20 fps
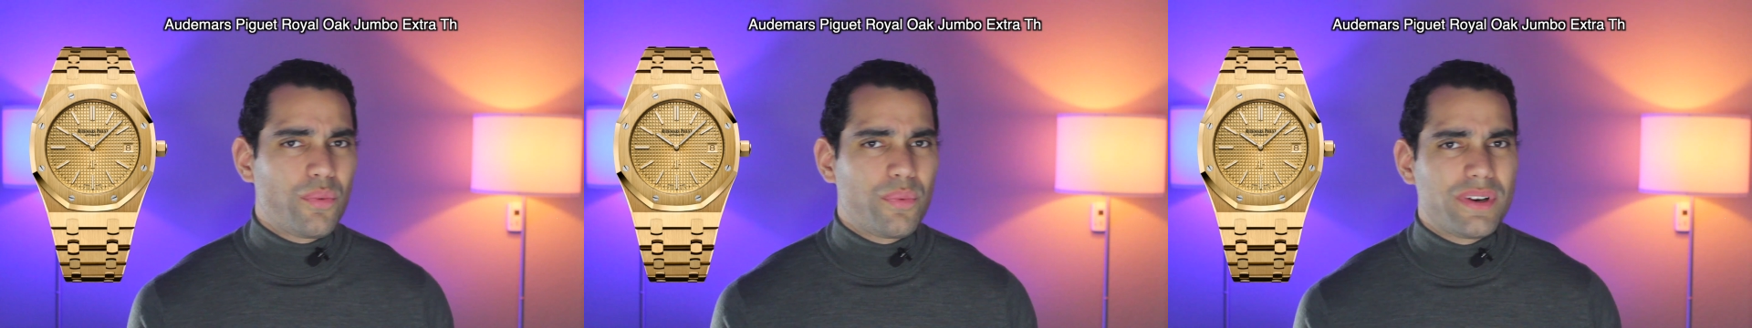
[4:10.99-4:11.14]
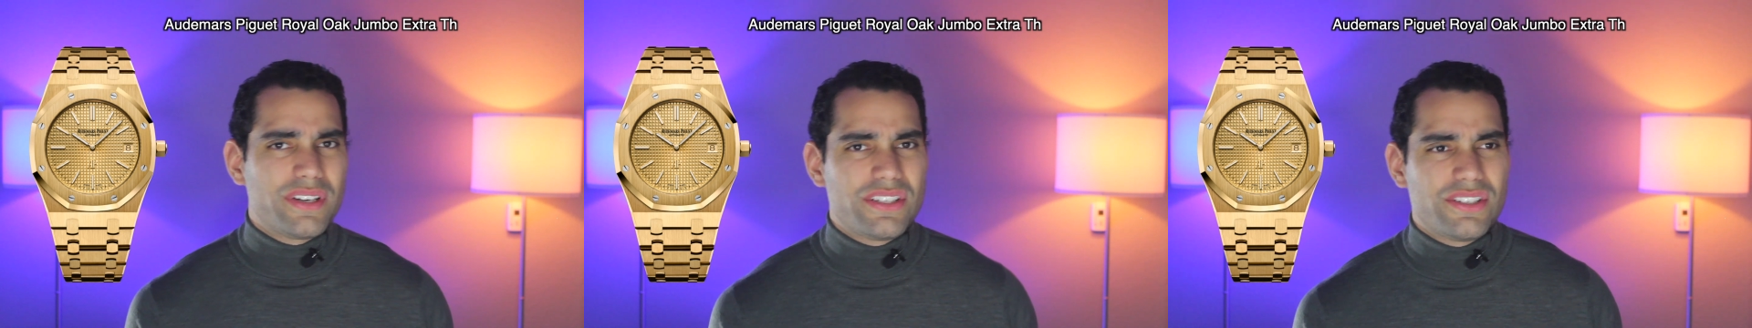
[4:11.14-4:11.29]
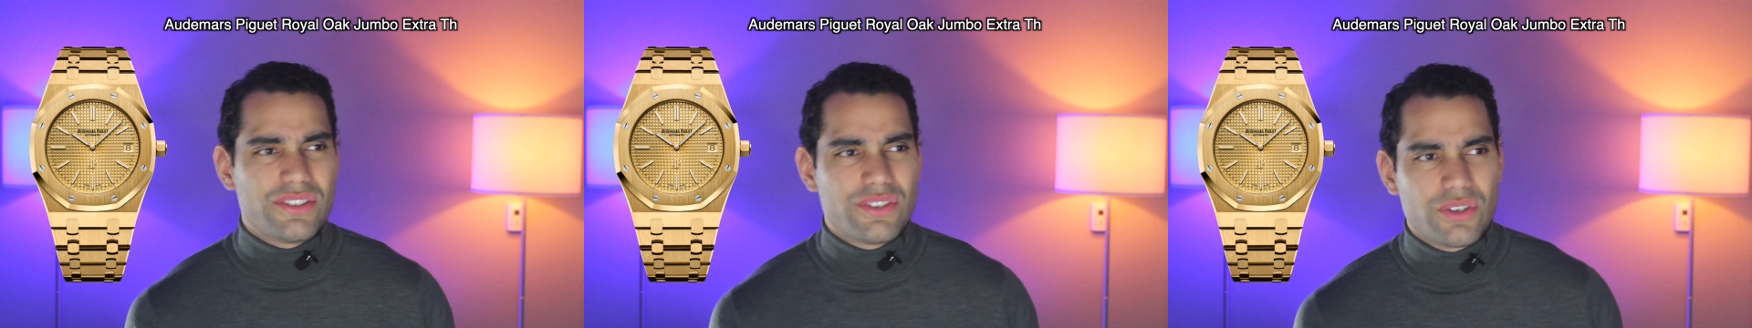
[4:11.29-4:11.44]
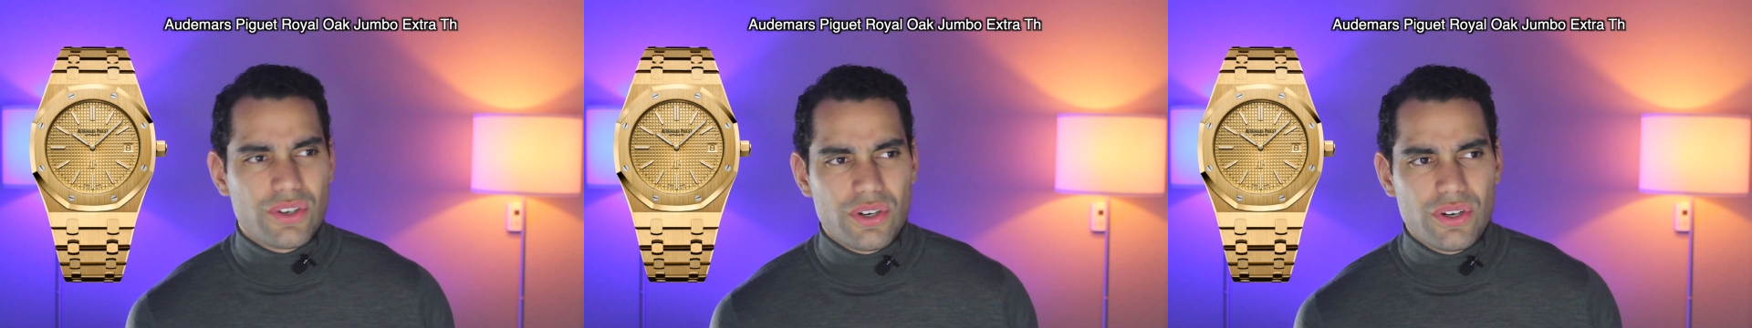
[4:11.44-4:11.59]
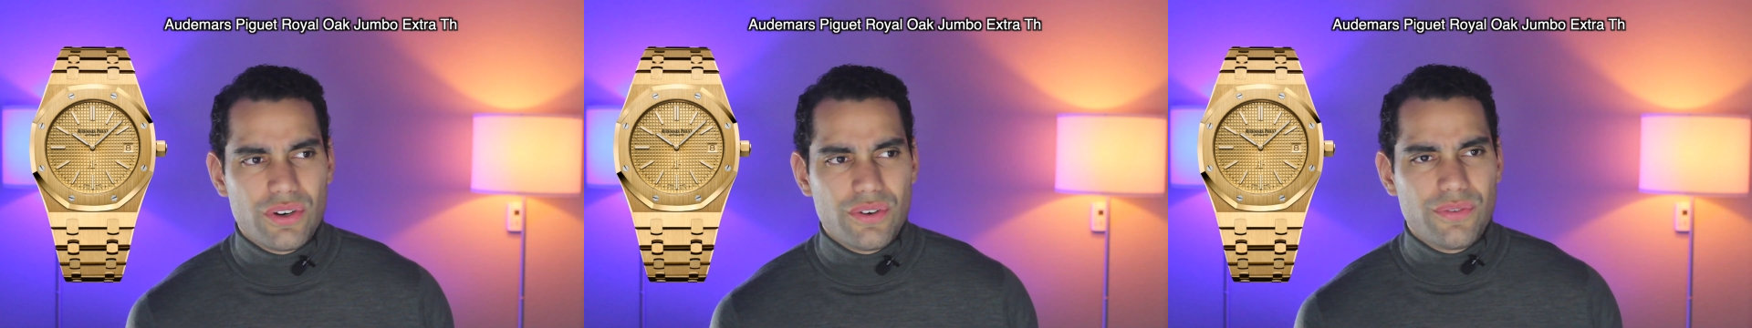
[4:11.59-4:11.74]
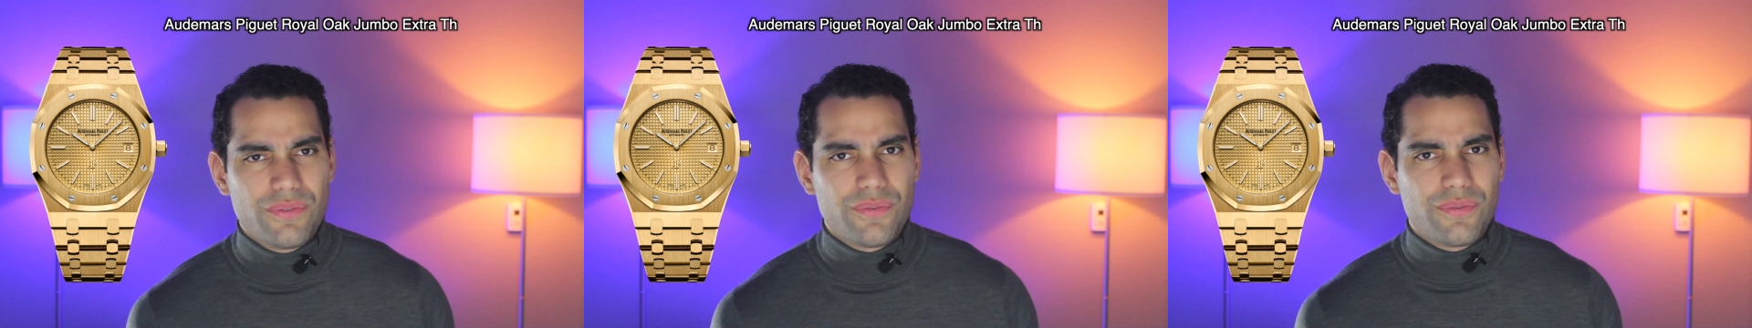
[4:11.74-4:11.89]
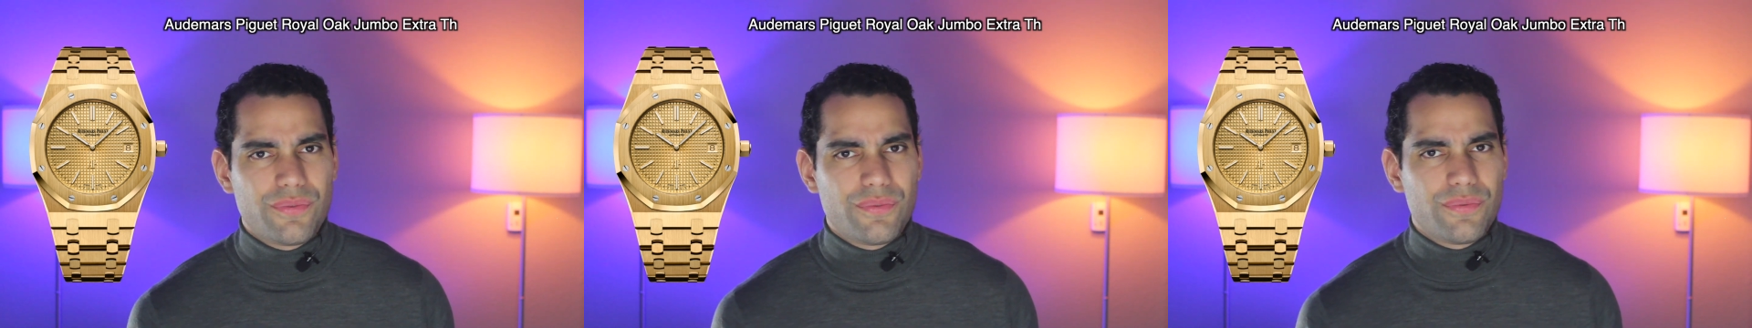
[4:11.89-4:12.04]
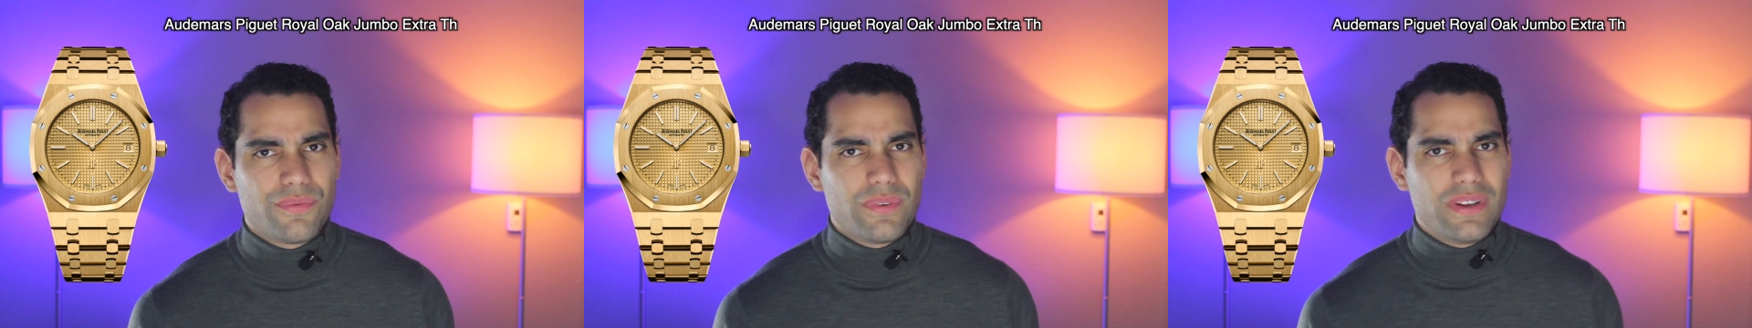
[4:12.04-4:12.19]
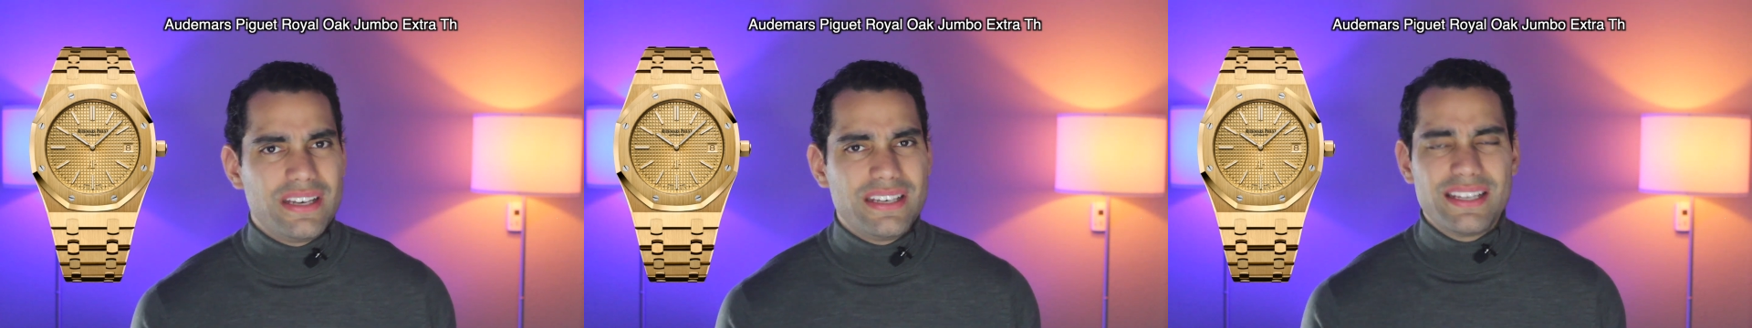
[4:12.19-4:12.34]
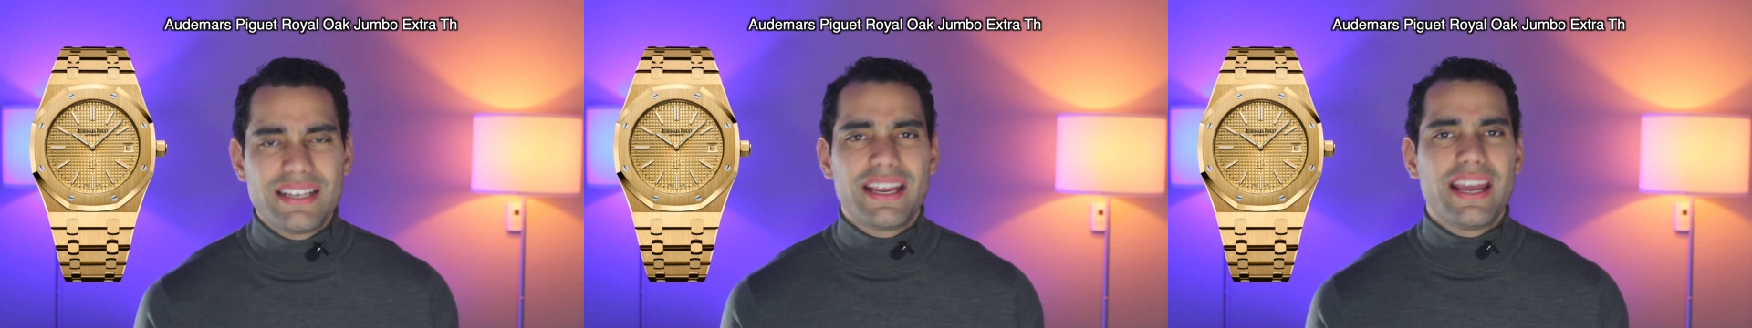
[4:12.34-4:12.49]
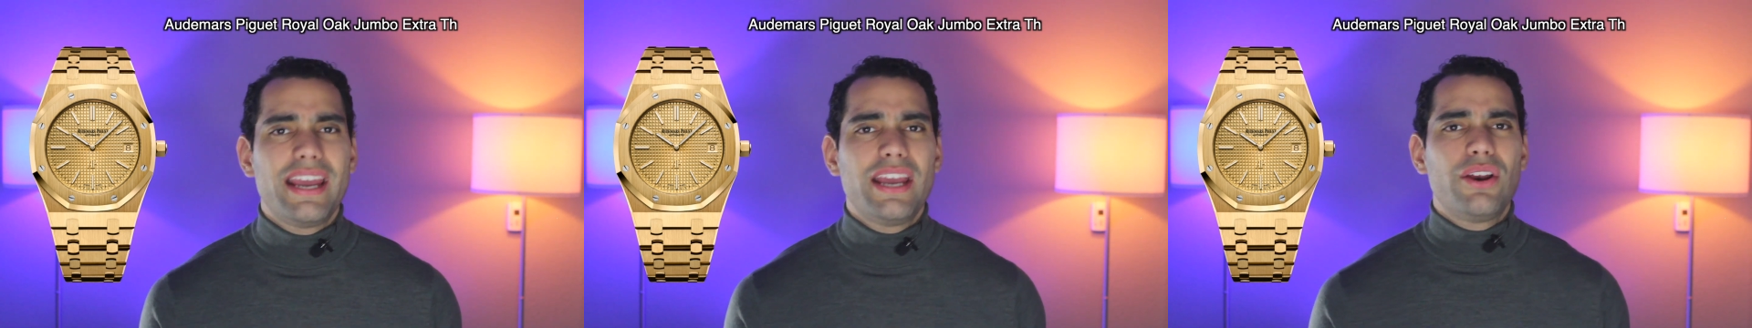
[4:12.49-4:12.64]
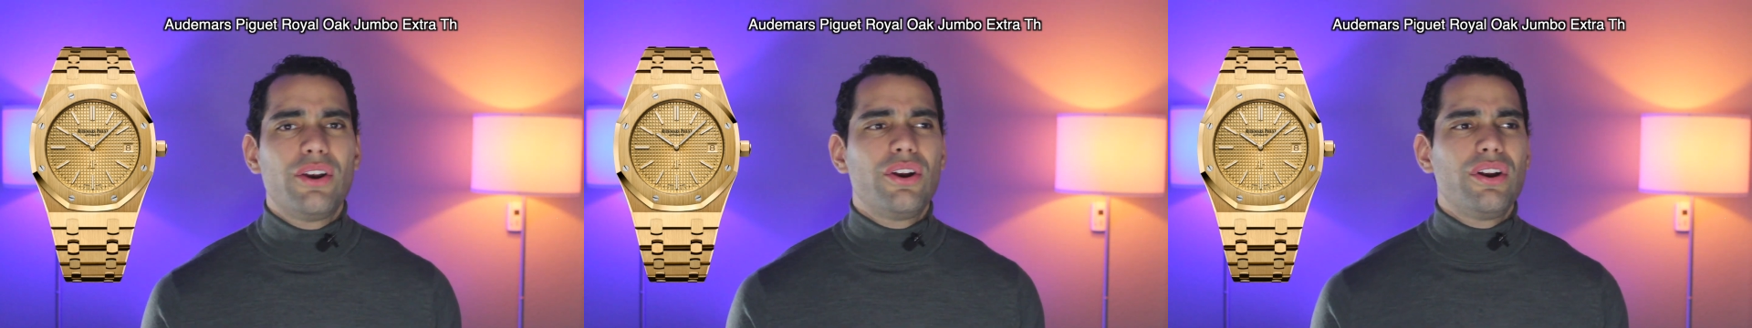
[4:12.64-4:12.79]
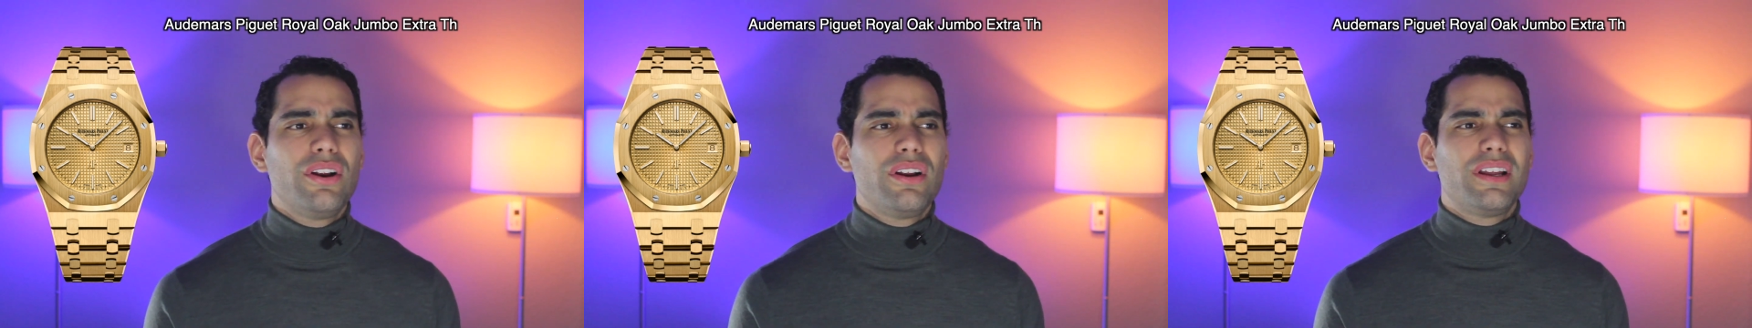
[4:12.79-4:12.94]
reserve
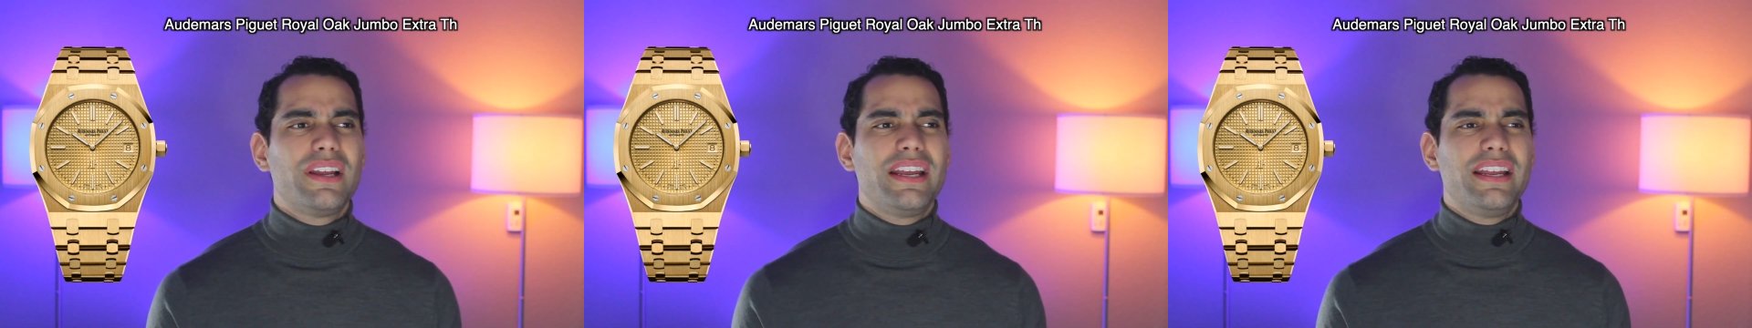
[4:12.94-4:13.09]
indicator.